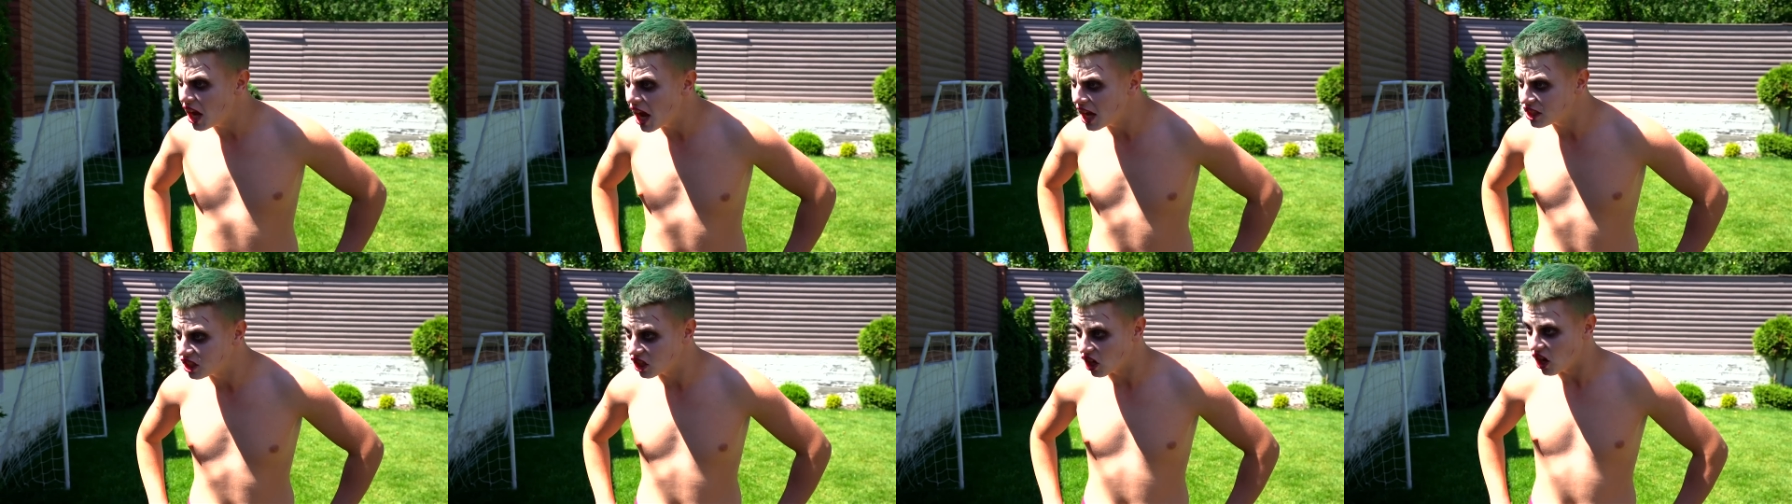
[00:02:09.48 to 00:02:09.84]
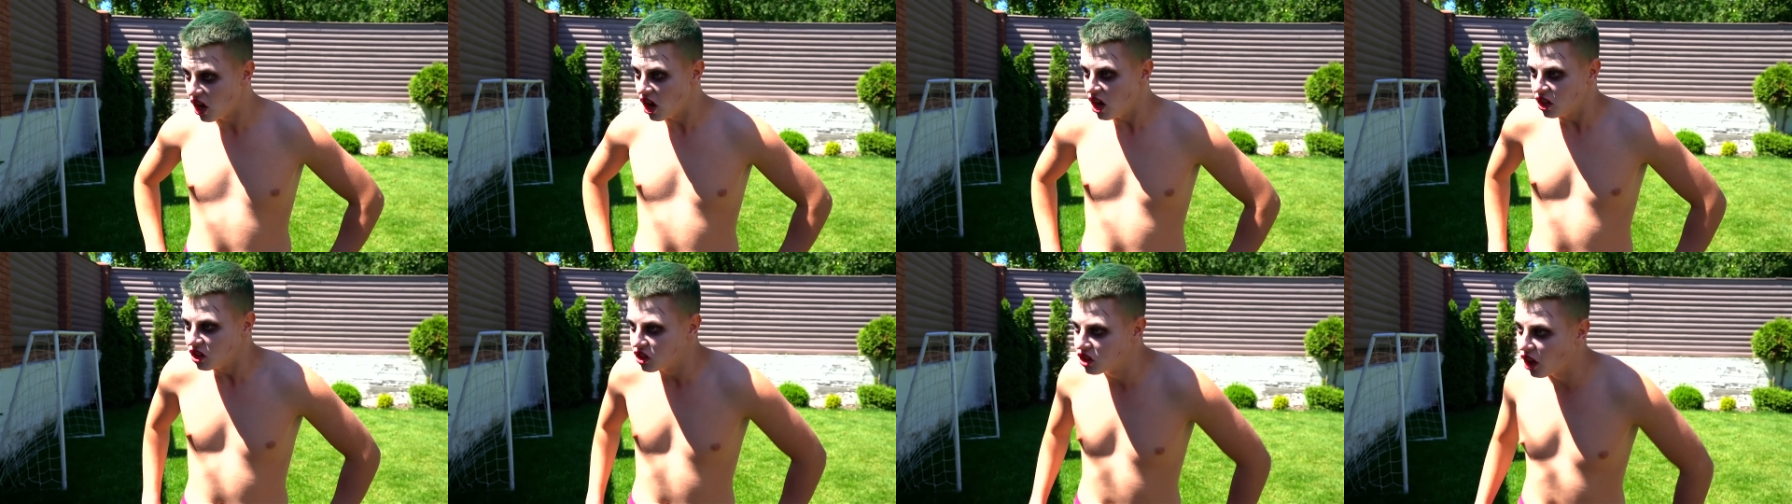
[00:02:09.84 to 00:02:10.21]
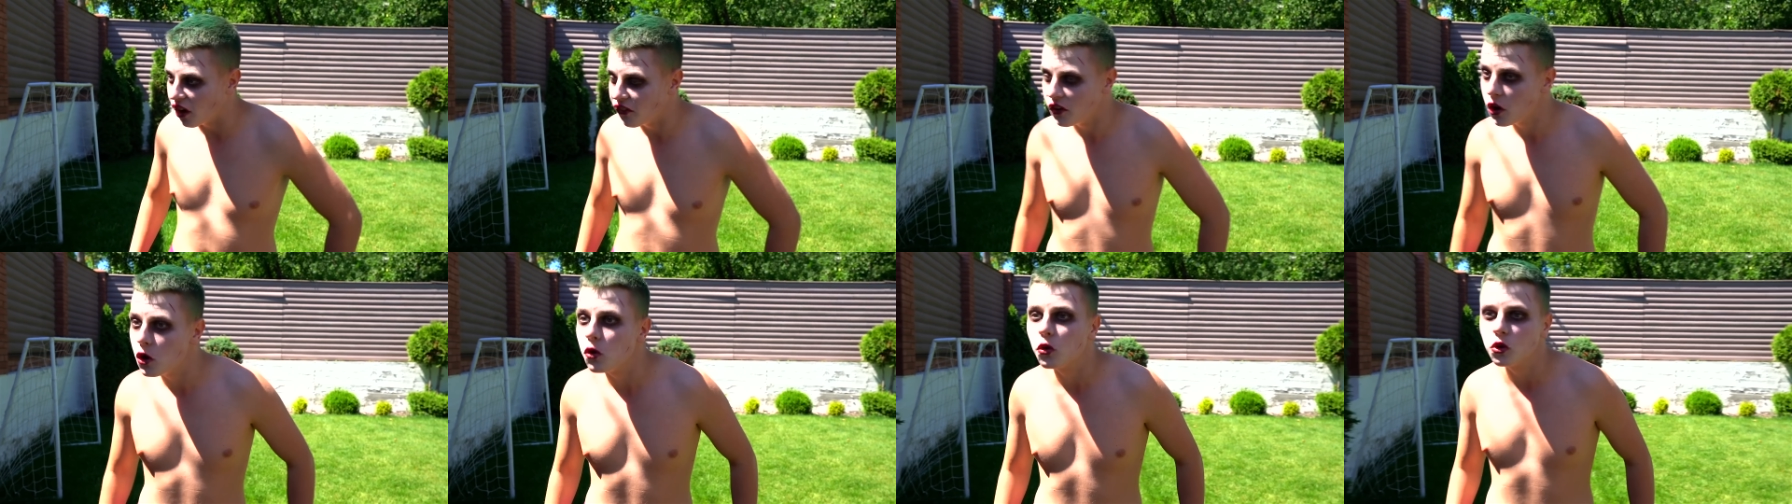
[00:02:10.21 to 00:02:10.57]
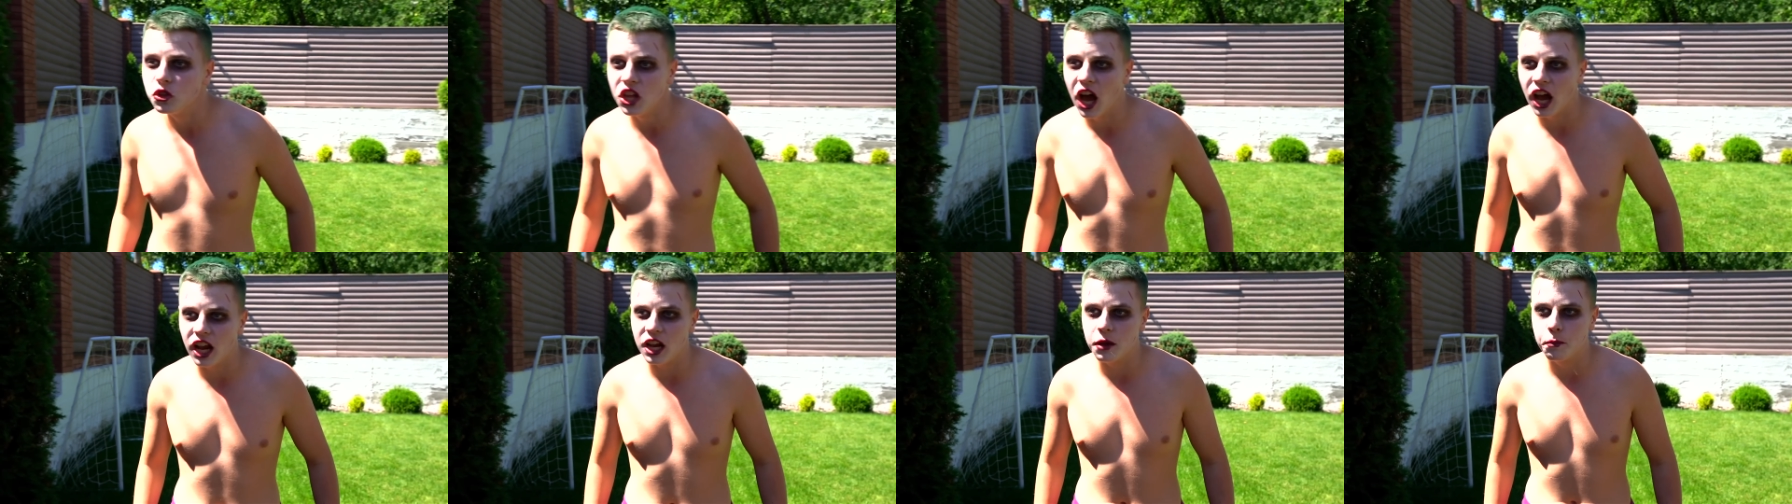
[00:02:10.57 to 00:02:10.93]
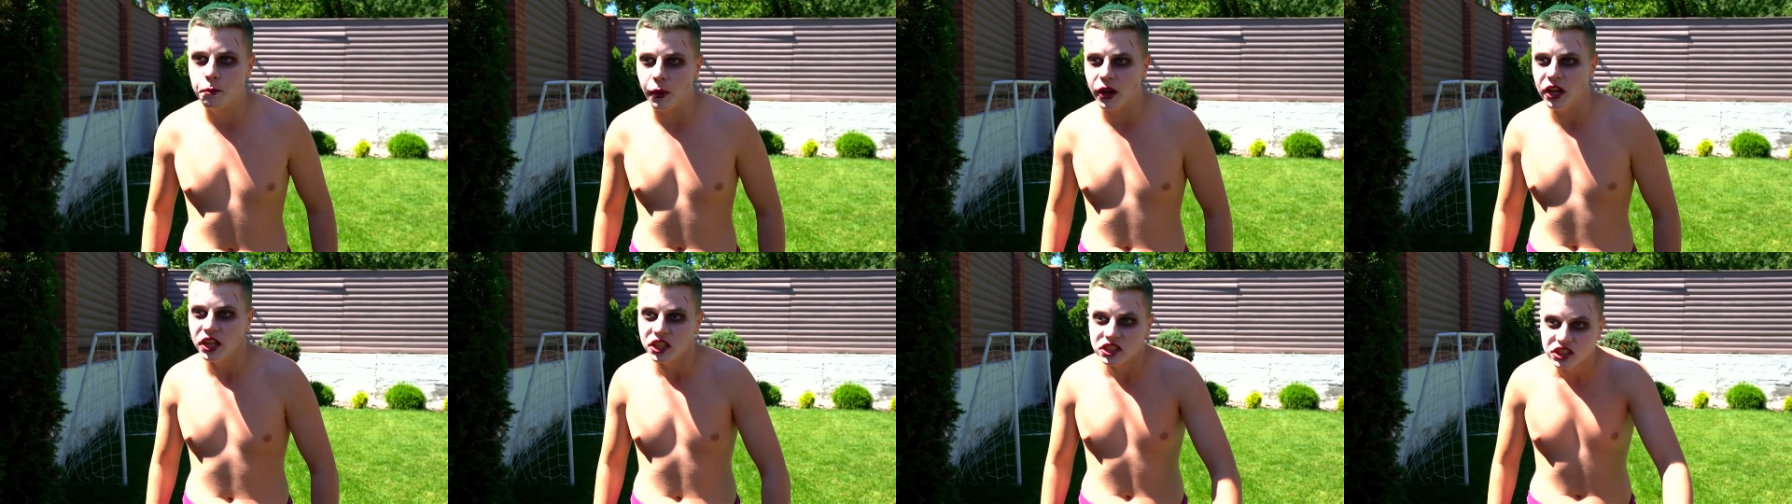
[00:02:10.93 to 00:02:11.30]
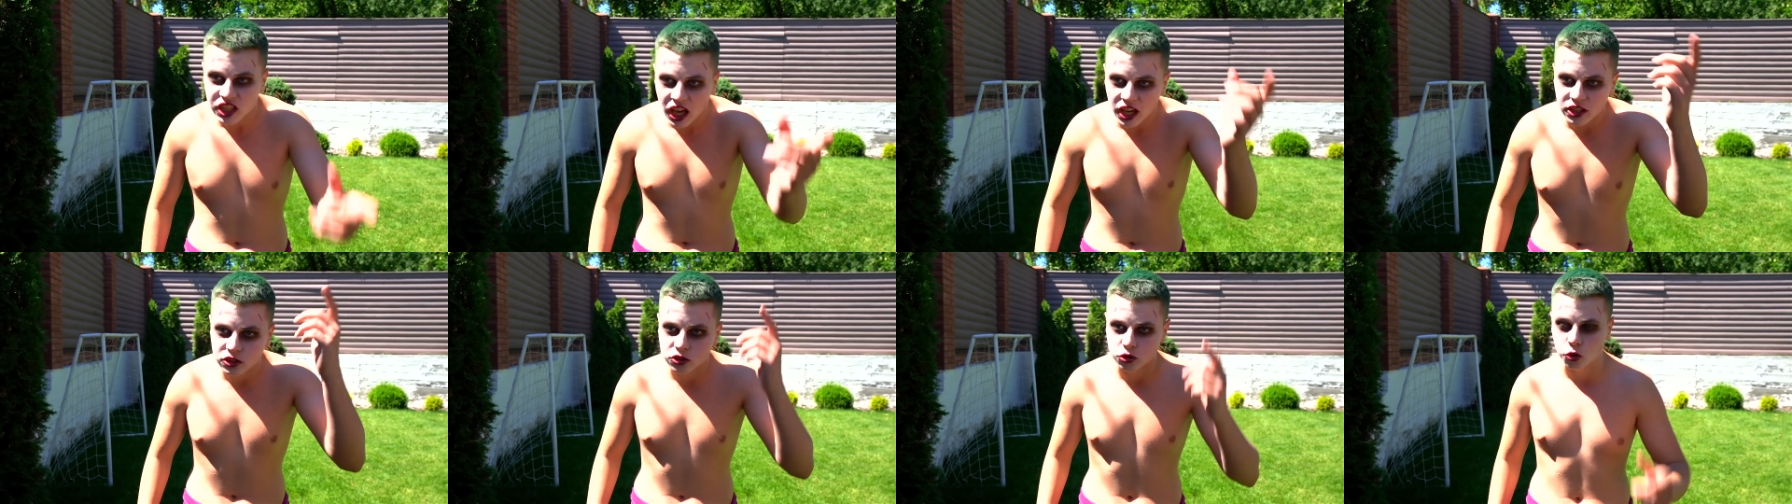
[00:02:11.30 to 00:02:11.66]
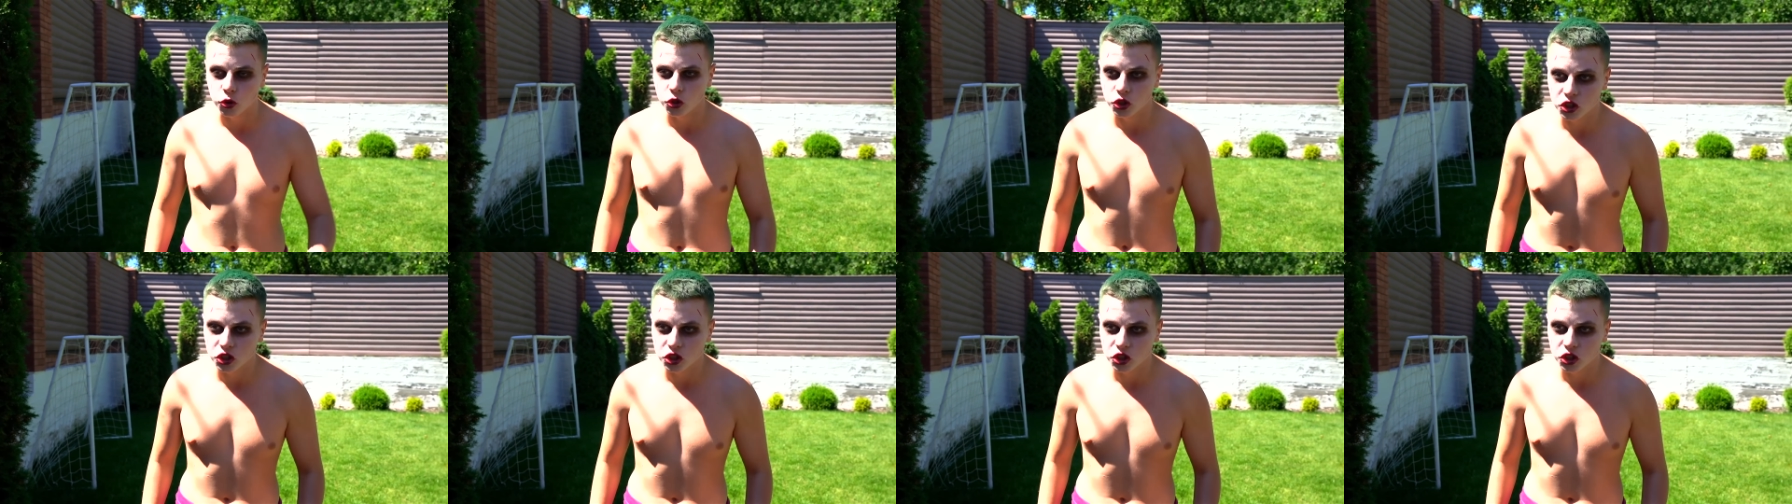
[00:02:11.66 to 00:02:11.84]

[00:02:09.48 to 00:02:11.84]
Kids, you guys stole a police